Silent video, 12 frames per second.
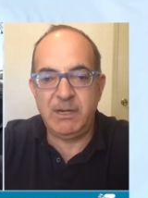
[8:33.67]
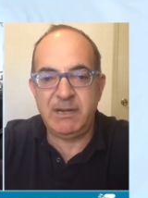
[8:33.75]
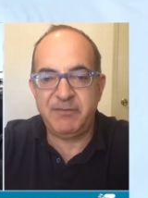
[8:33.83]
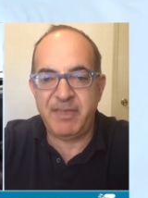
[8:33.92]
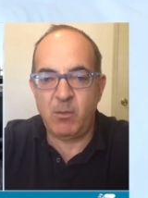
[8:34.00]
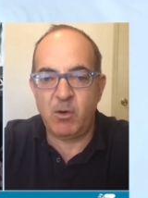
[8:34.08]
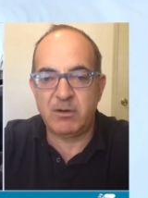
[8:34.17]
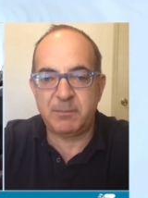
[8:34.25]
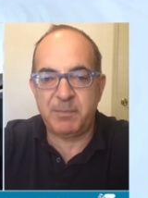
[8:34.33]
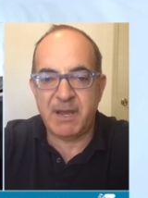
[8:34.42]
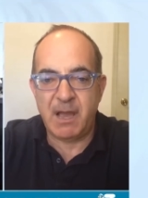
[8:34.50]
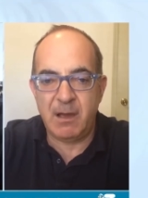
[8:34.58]
only if they want to
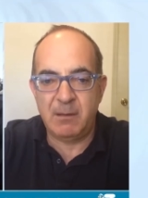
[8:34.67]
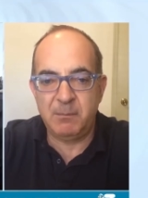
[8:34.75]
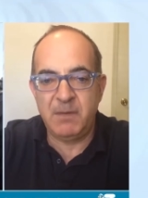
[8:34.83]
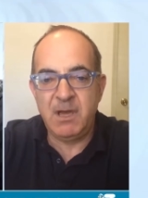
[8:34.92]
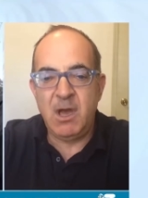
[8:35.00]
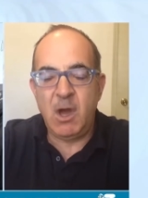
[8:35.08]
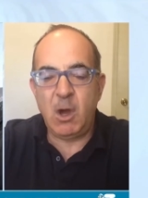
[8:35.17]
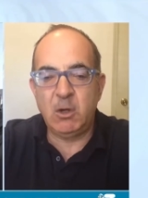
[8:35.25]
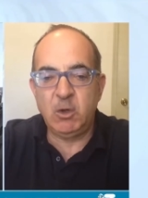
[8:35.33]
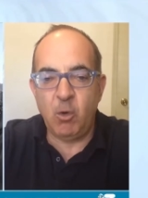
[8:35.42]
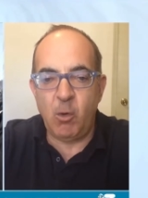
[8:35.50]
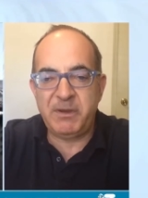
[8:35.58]
become a
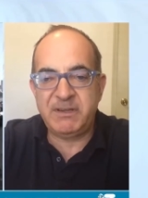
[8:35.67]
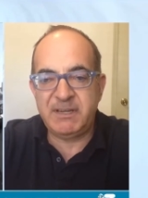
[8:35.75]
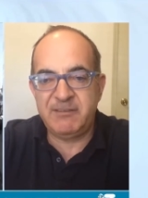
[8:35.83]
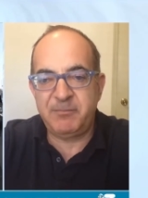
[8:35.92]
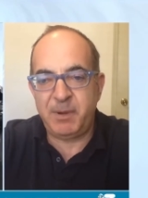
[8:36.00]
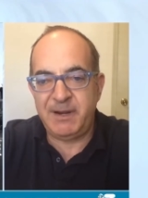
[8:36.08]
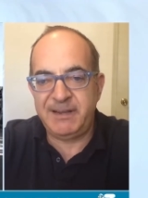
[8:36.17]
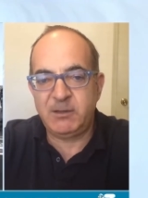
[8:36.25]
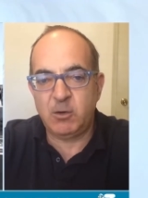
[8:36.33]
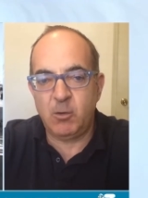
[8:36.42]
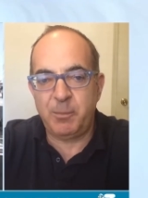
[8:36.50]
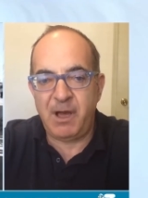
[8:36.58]
normative
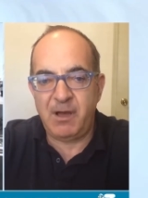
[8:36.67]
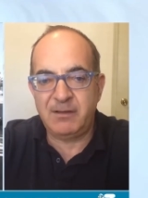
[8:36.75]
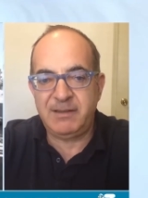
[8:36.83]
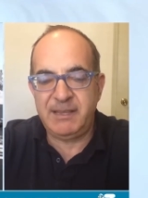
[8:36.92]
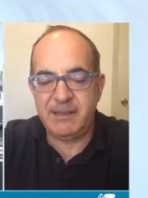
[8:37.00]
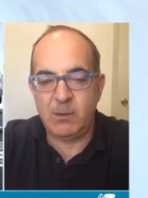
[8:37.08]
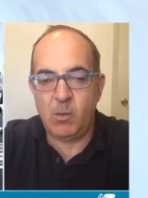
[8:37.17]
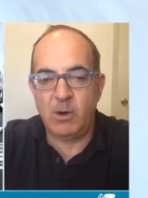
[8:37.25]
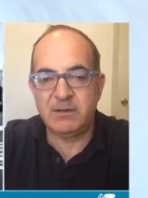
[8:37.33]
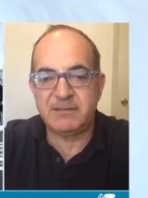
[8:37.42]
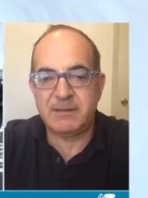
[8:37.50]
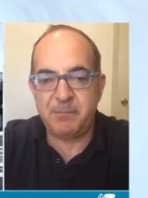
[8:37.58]
political party that
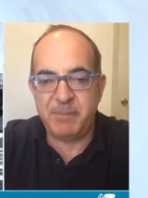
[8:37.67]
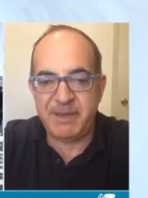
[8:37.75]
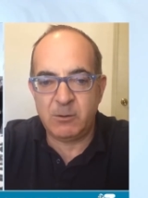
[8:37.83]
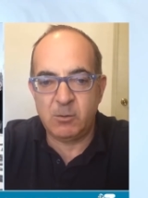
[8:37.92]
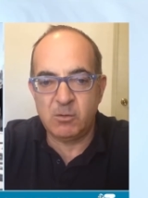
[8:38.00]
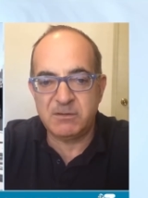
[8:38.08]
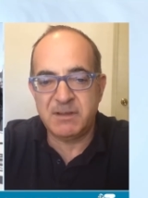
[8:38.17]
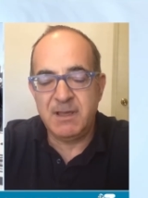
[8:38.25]
wants to build. I'm going to bring